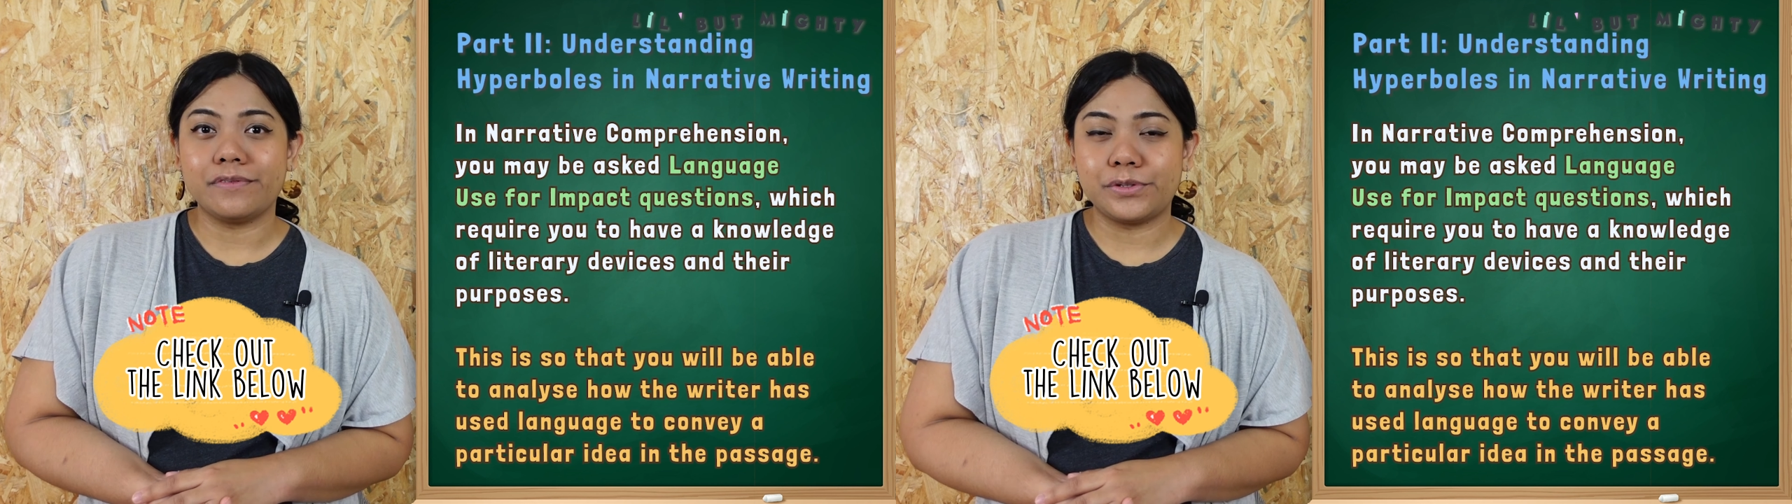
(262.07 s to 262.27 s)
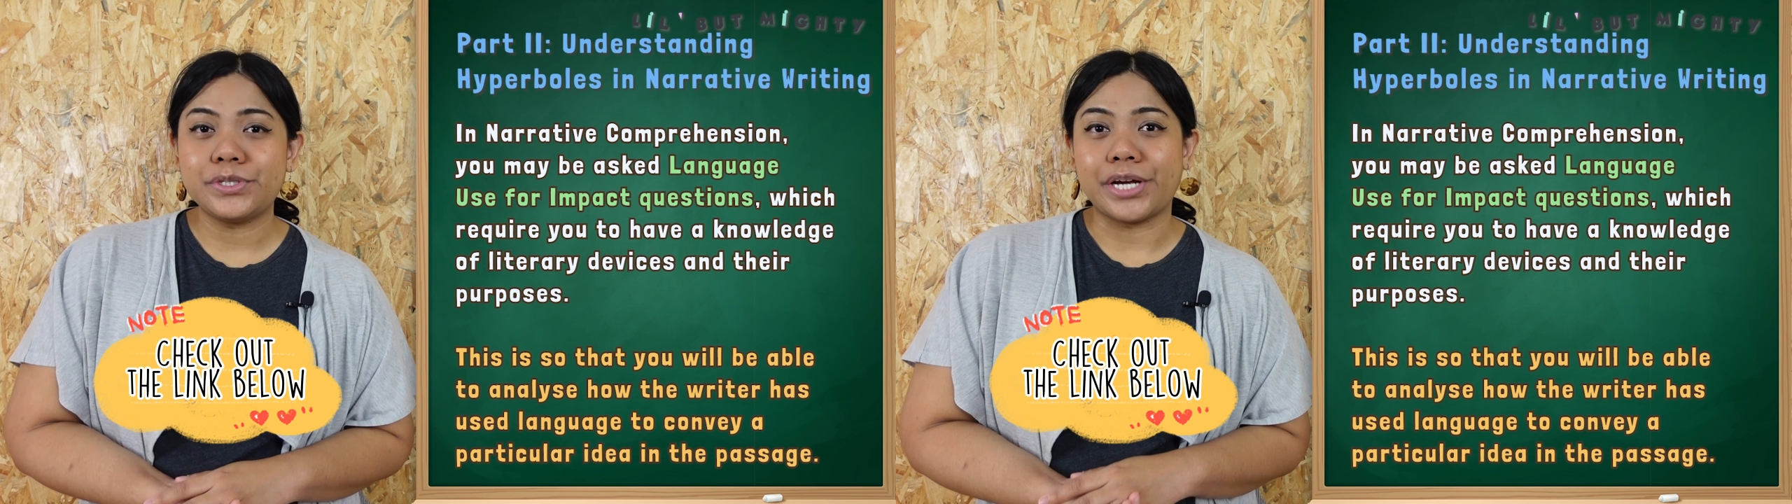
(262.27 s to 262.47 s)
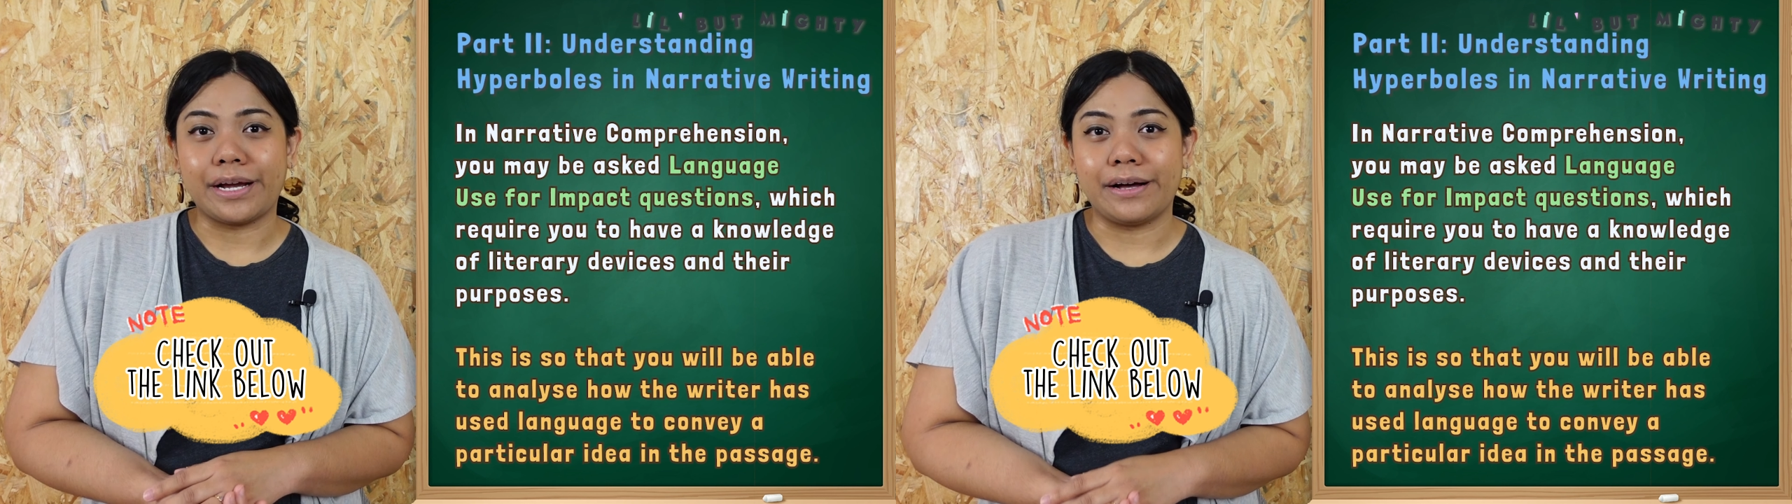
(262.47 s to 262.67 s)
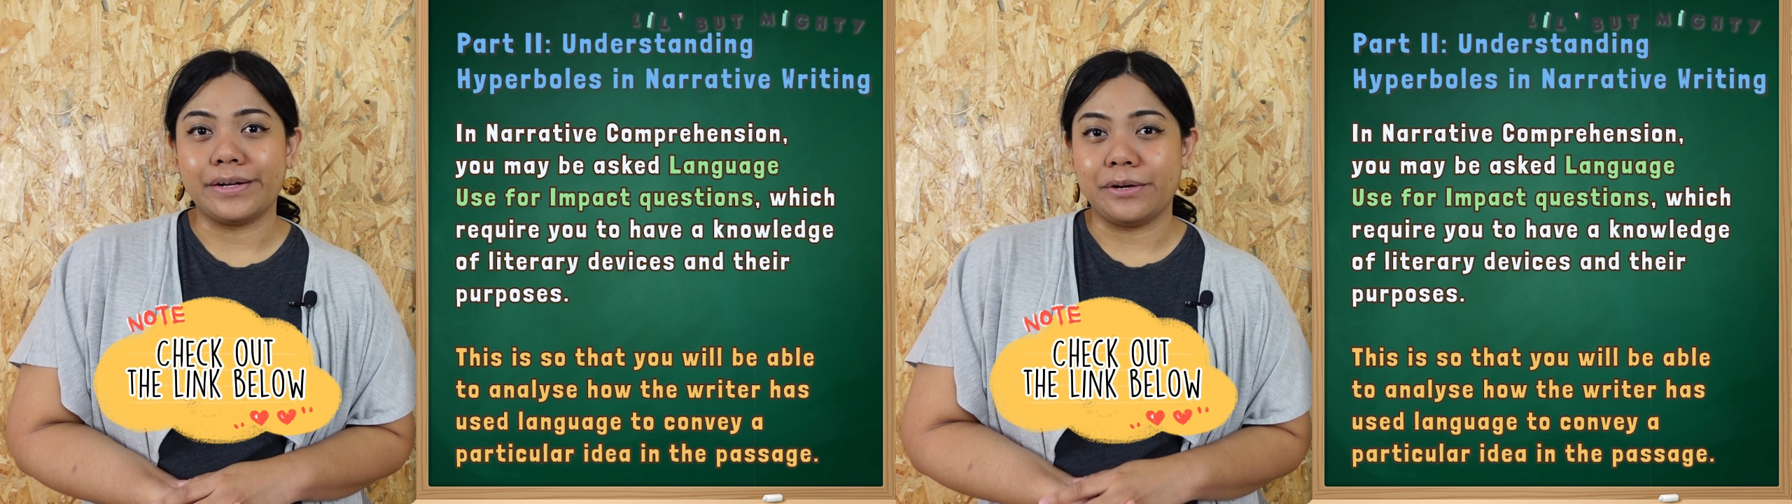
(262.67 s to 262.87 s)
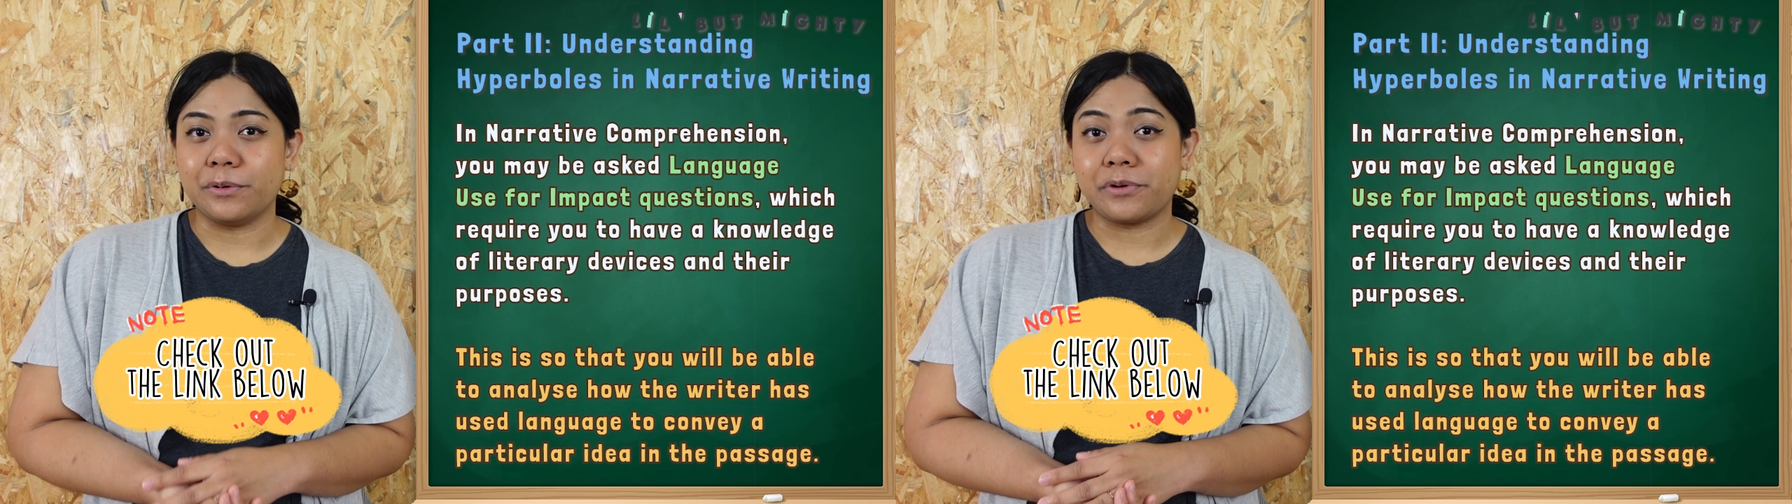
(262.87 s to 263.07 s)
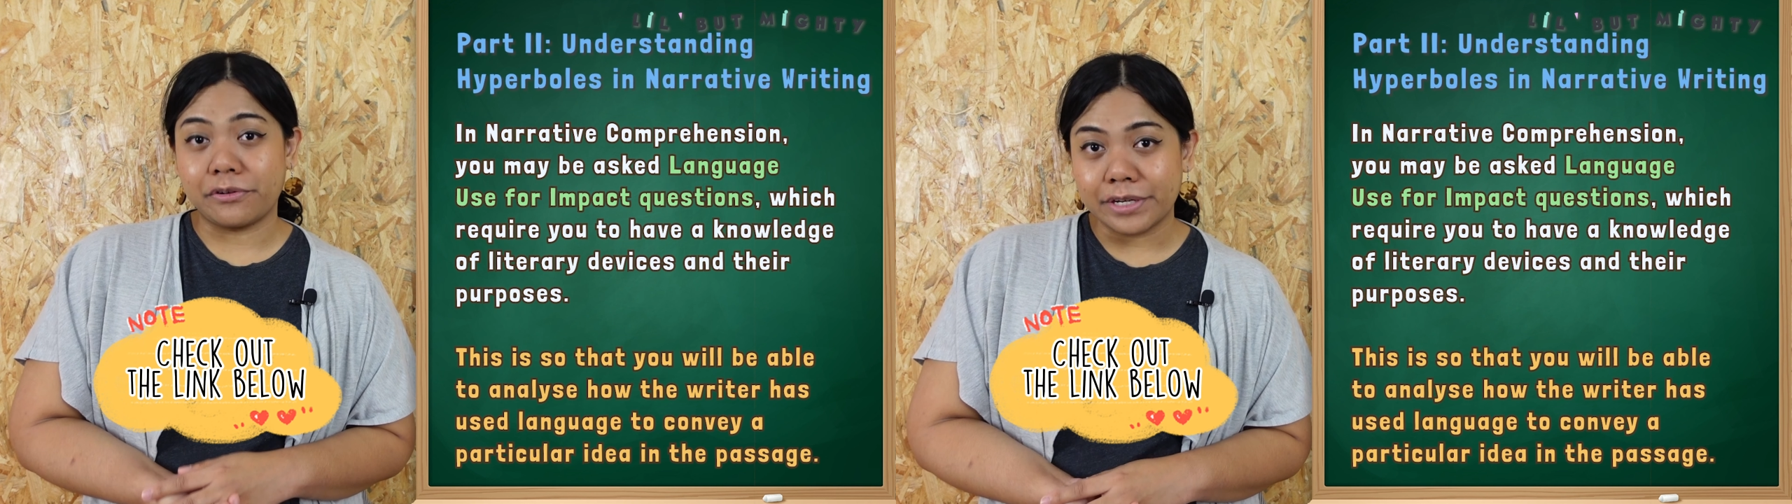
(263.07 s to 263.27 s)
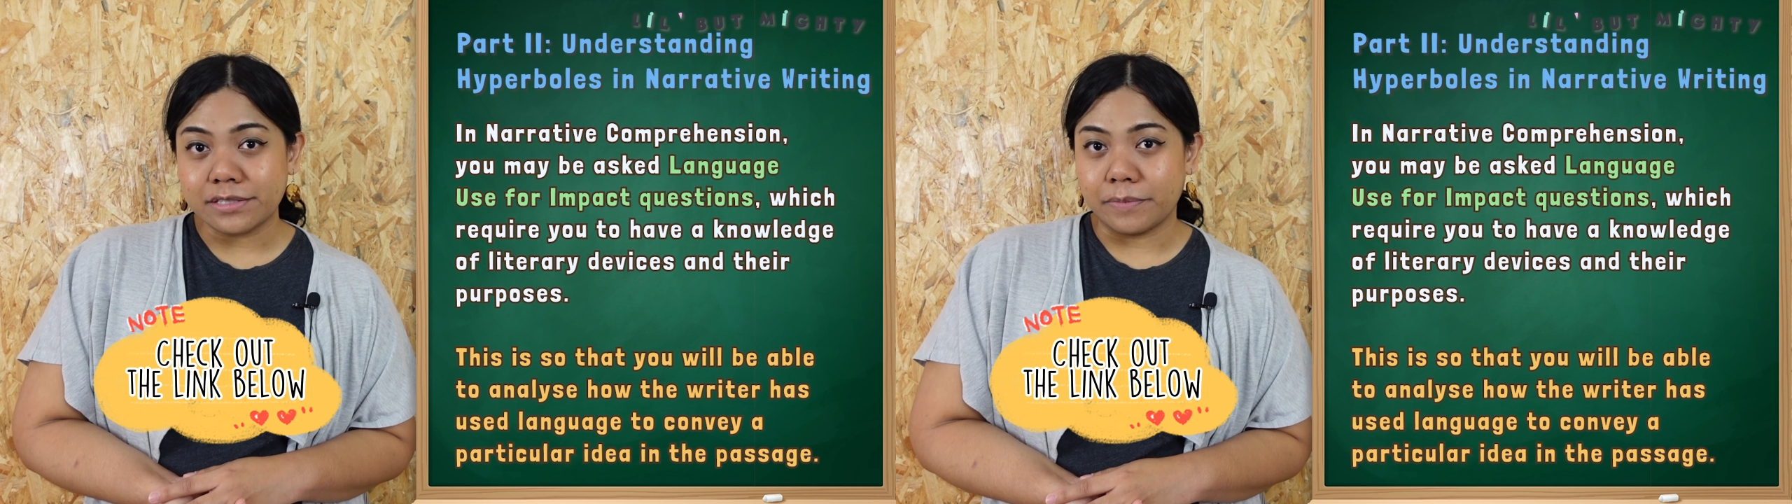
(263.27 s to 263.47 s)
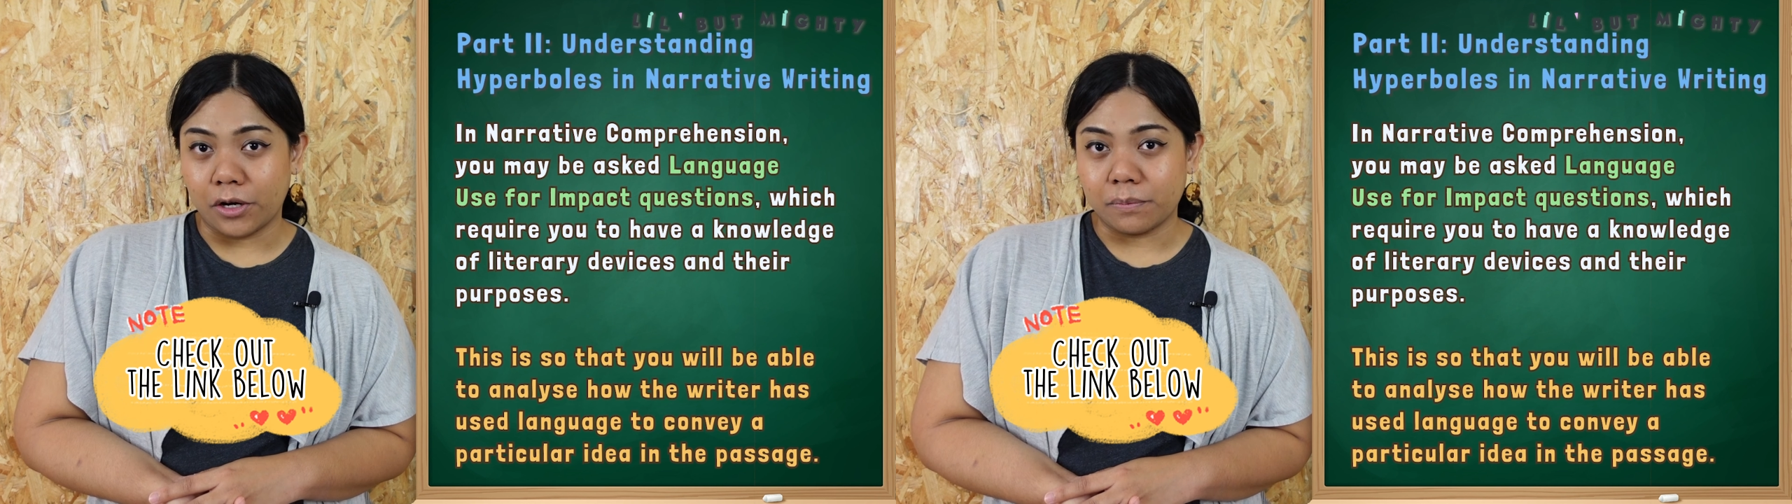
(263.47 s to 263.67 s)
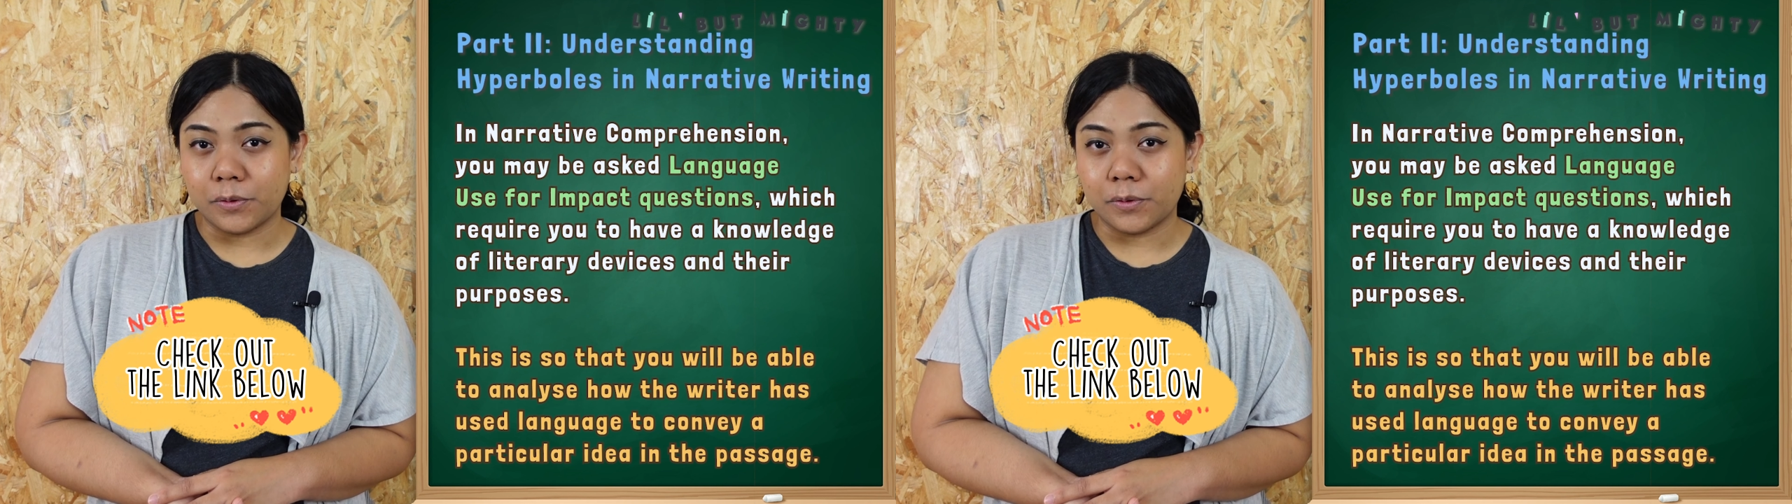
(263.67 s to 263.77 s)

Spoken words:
do check out our previous blog